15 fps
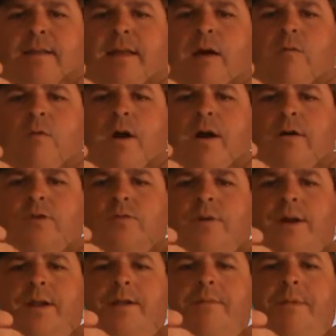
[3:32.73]
That wire is
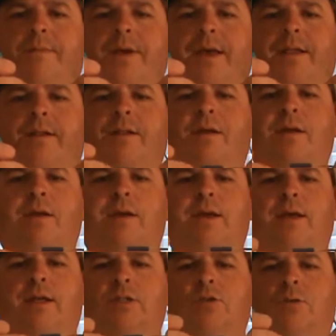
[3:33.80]
ready to be made
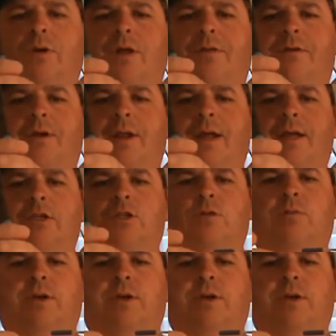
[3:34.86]
into another connection.